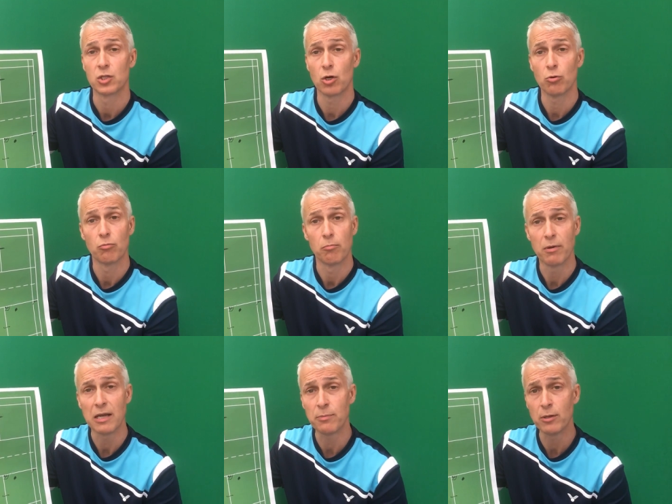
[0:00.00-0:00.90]
So
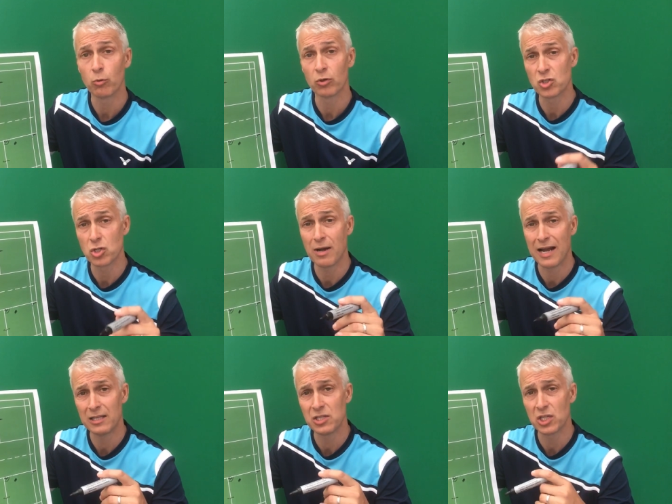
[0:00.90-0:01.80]
maybe one or two
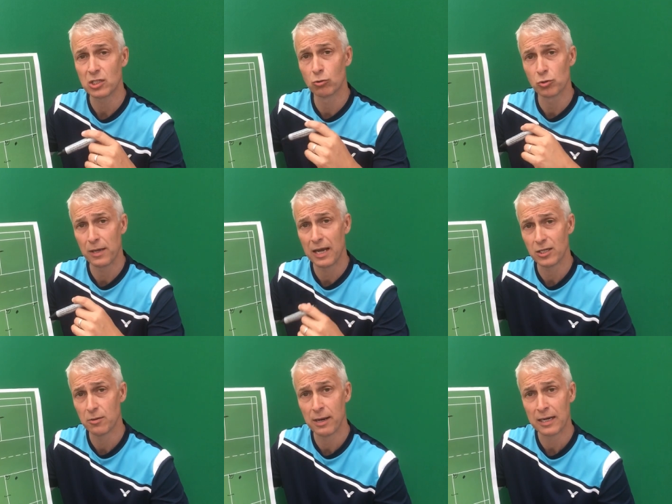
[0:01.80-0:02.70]
hand signals
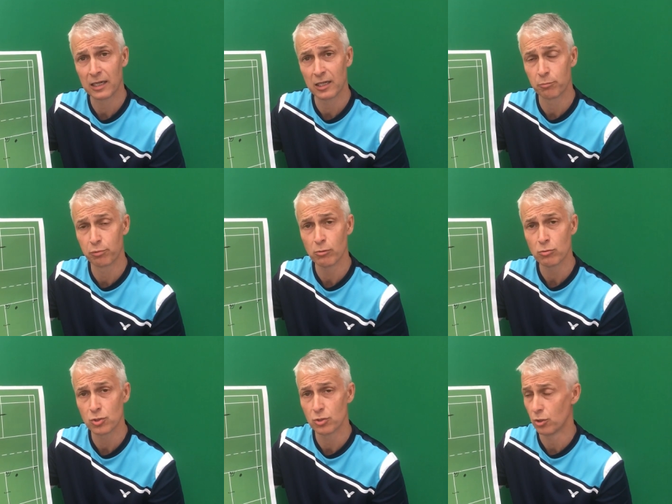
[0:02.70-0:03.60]
behind your back like the
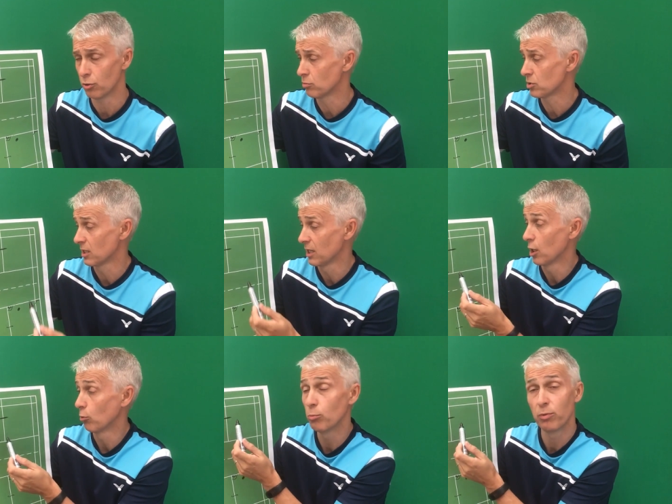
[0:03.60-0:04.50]
pros use
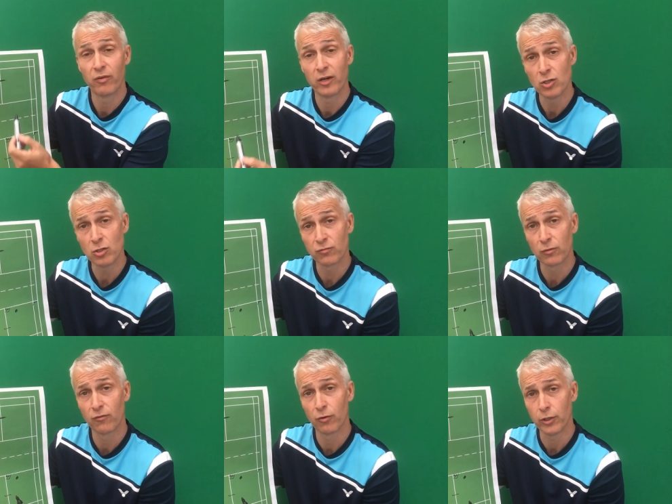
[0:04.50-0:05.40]
would be very
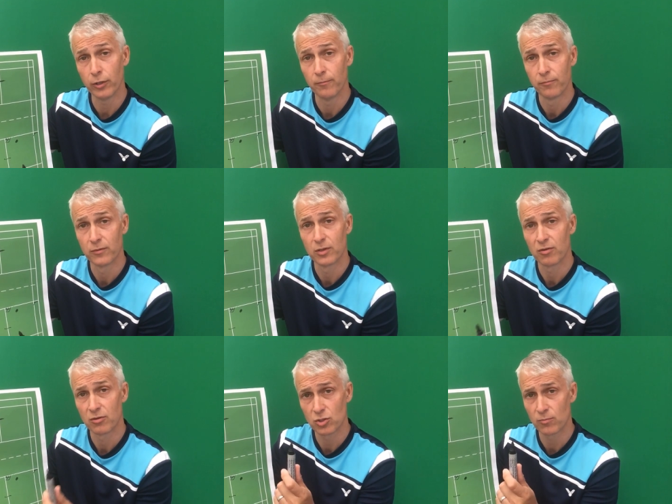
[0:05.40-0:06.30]
useful for you
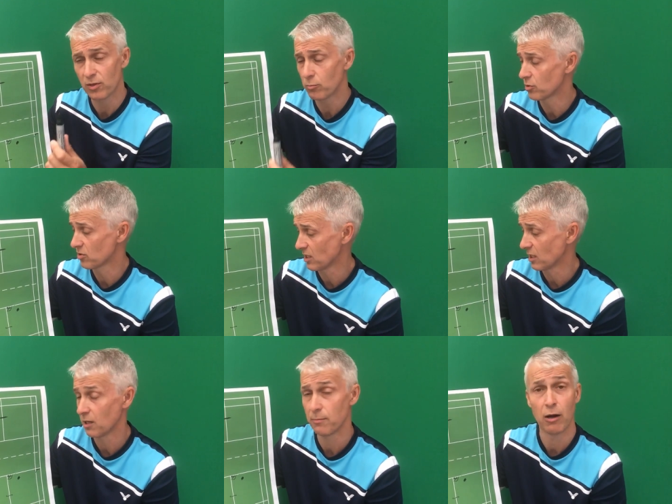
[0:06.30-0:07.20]
something worth
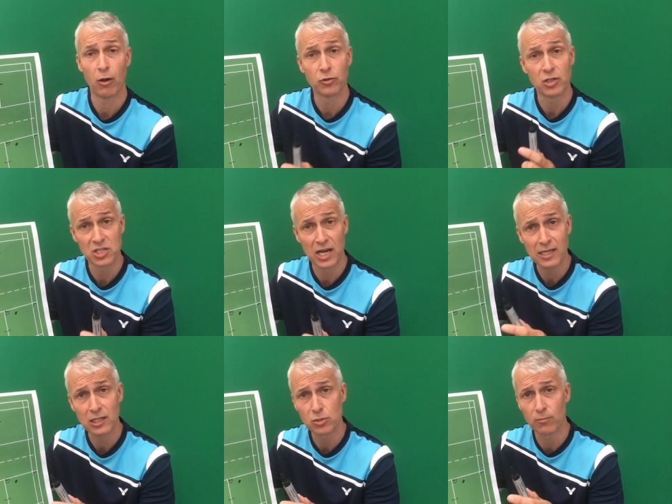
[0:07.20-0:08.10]
thinking about and
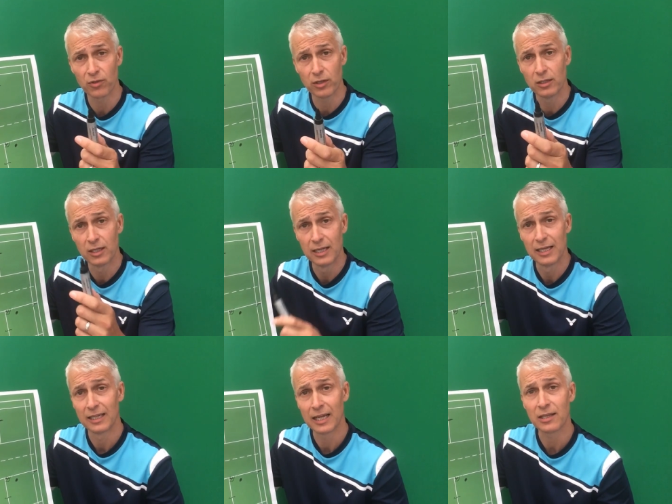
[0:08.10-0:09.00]
designing something
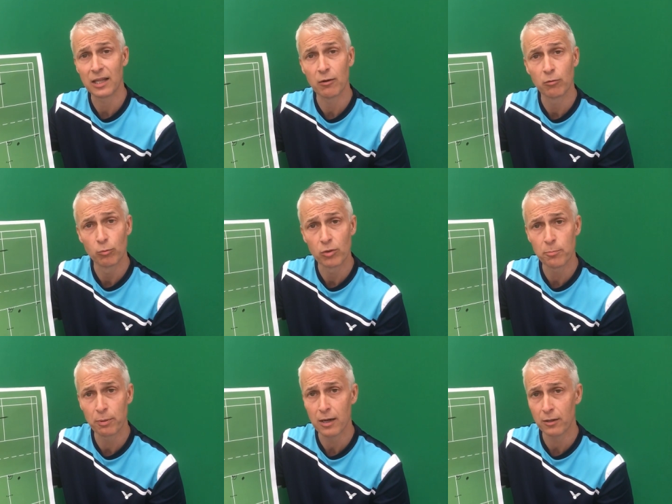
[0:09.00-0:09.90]
like that
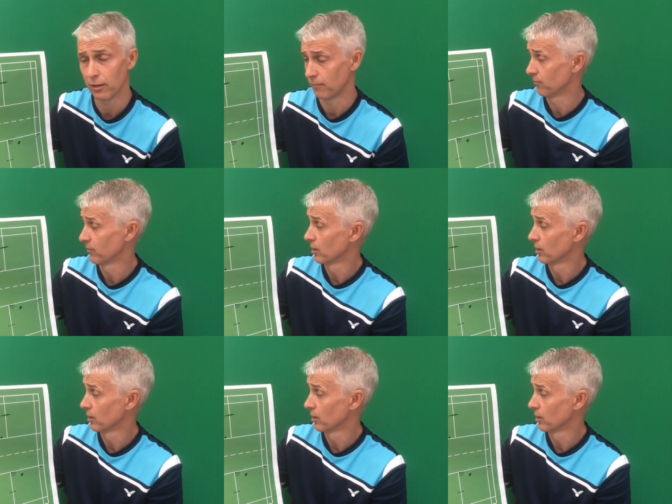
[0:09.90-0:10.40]
with your partner.